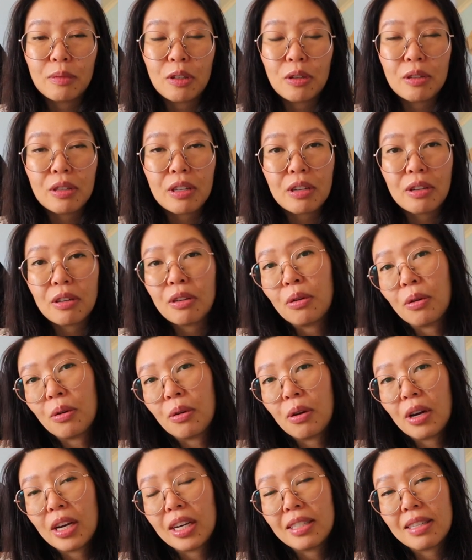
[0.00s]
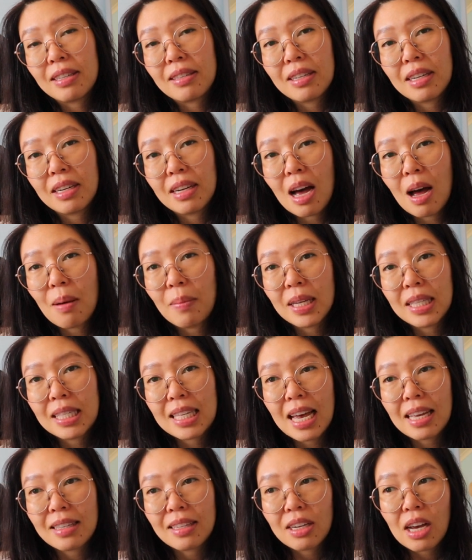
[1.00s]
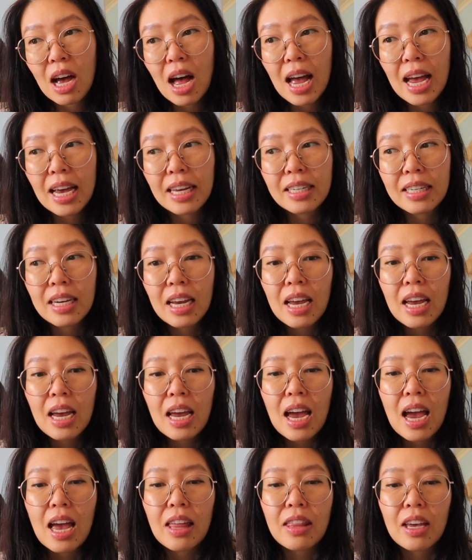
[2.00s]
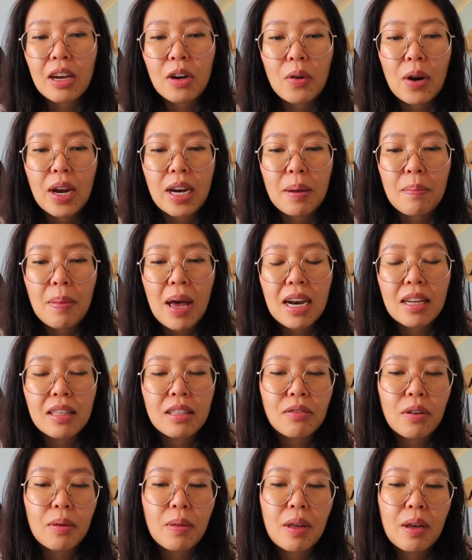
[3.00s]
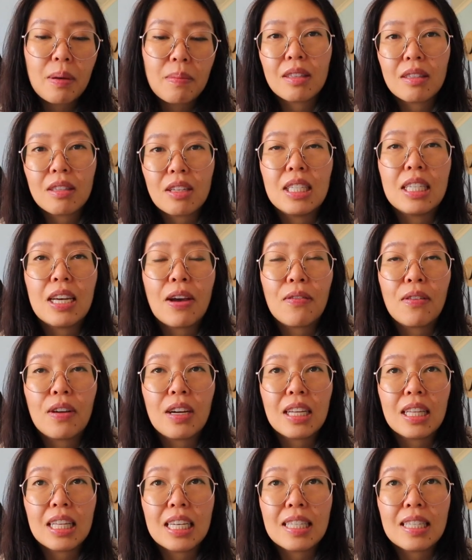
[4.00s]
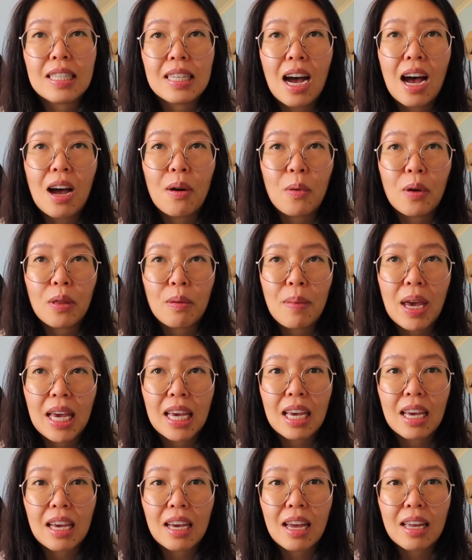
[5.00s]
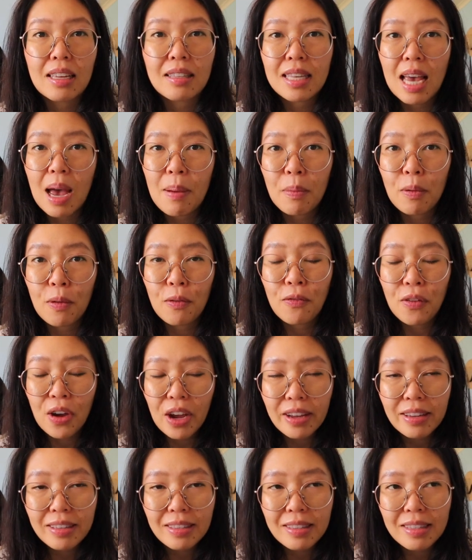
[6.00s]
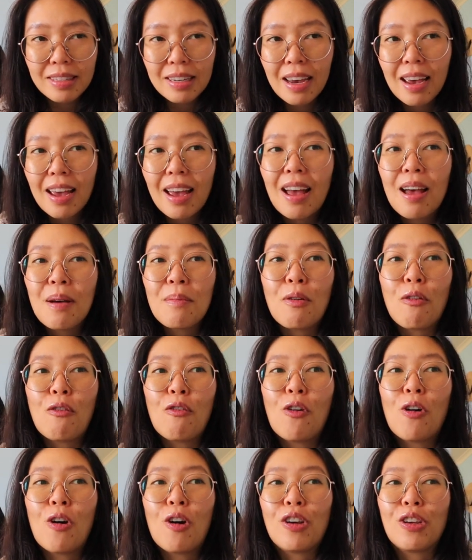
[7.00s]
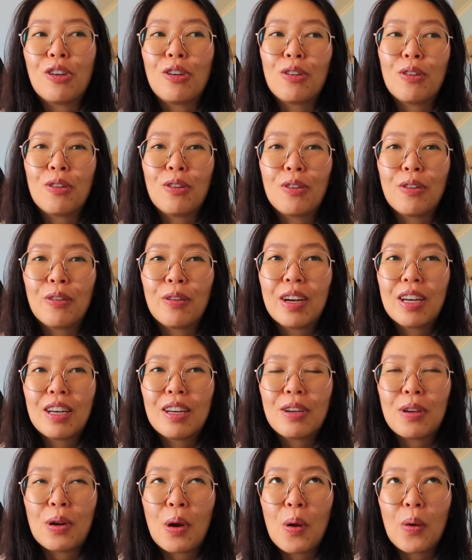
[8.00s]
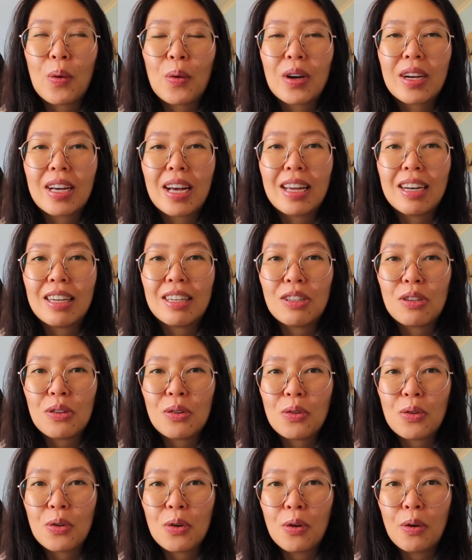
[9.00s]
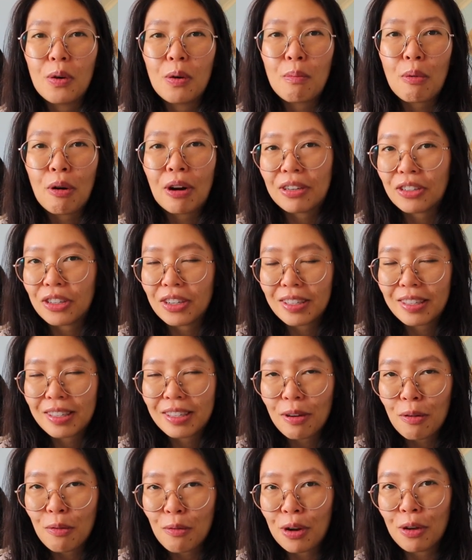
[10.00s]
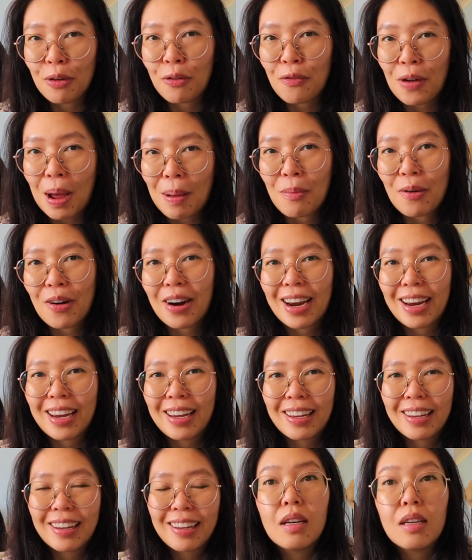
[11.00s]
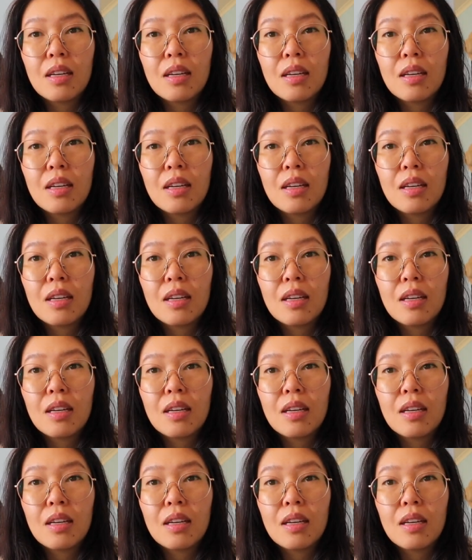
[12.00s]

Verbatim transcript: using your existing garments as a guide and then creating patterns from them, to definitely start with making a sample first before you know, cut into your precious real fabric.